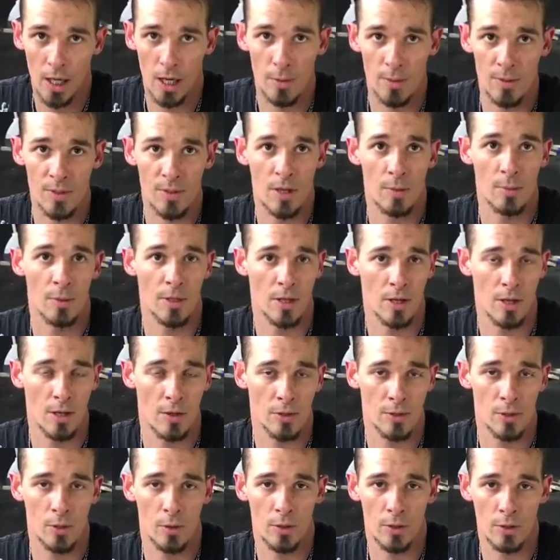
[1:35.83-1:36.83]
So that'd be the other
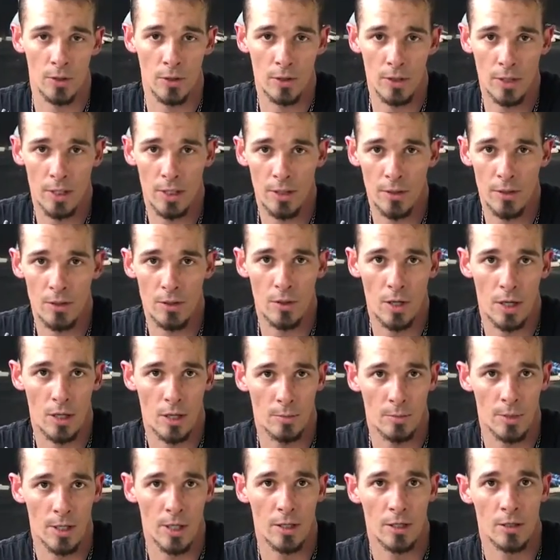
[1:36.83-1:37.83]
tool that you need. Is you end
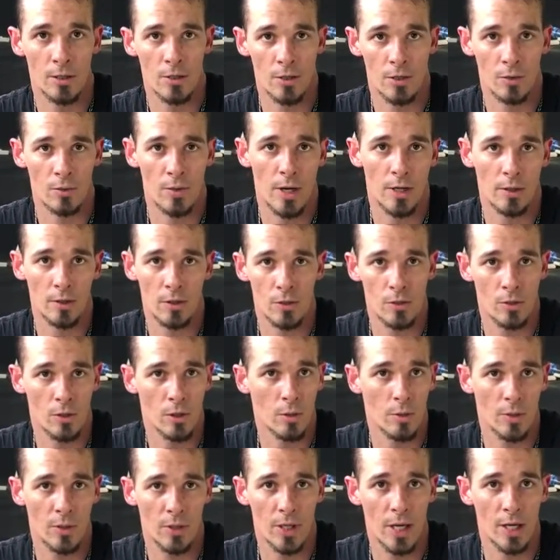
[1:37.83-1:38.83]
up needing just a regular
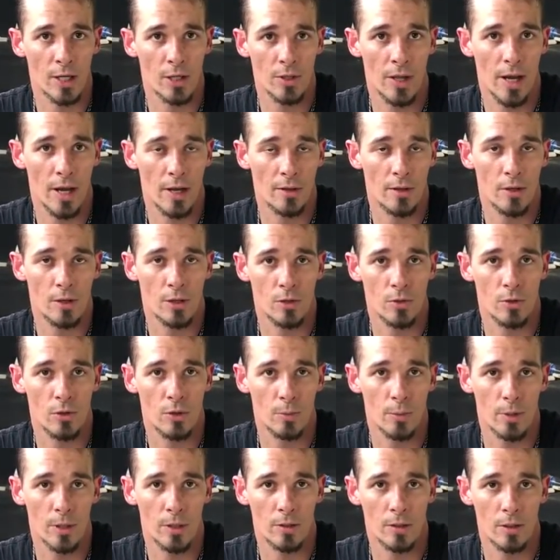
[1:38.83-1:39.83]
drill with an 1/8 inch drill
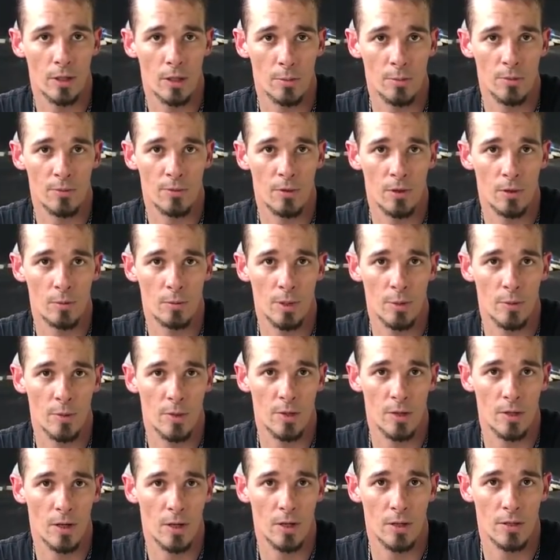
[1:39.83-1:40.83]
bit, preferably
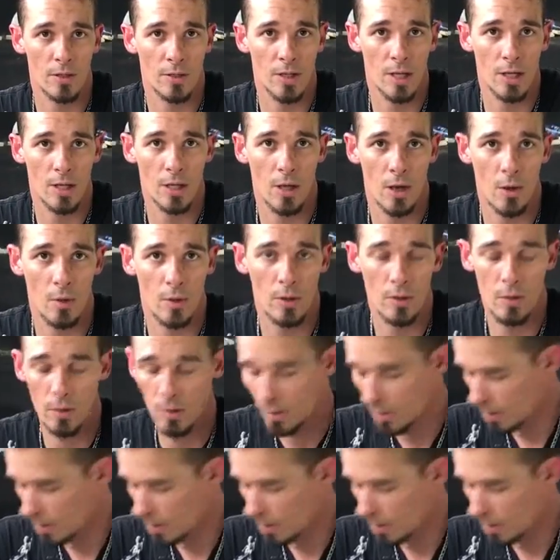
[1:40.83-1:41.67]
with zinc coated.